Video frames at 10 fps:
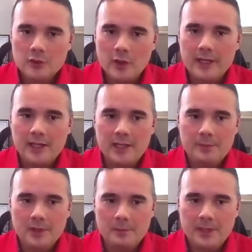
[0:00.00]
trying to
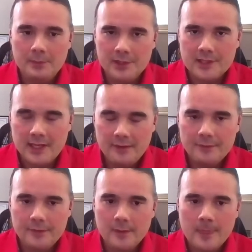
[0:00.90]
keep your people
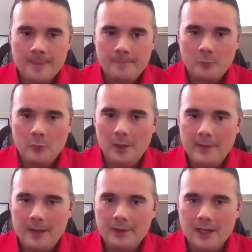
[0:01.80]
safe while
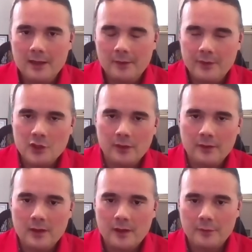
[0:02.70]
mapping out a
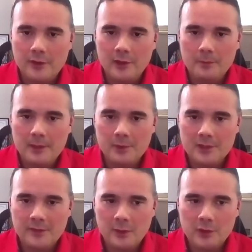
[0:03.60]
vision for your
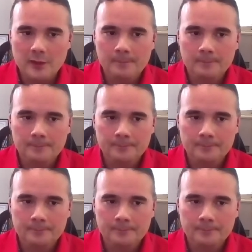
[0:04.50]
people's future.